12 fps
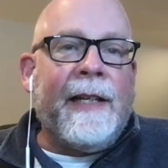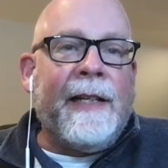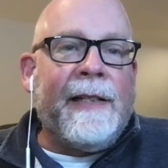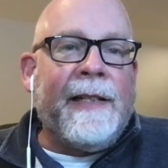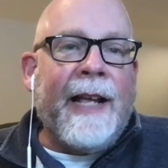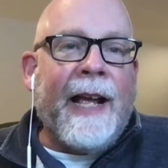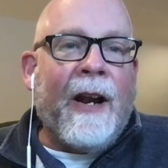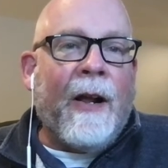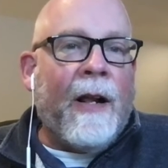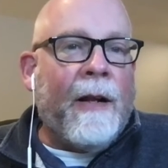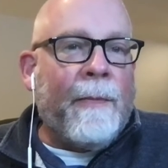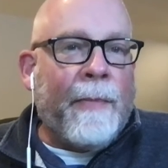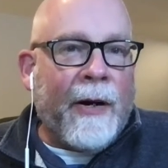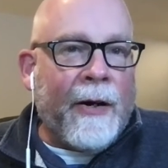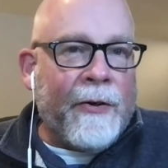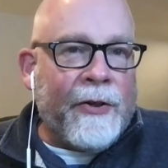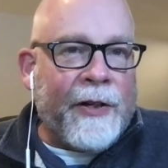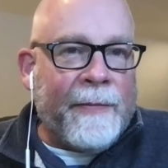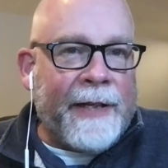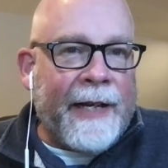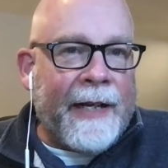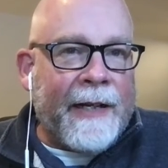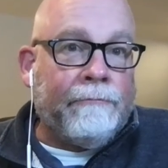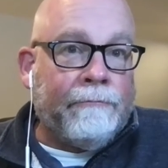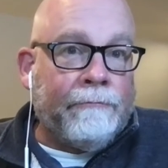is that all partnerships end.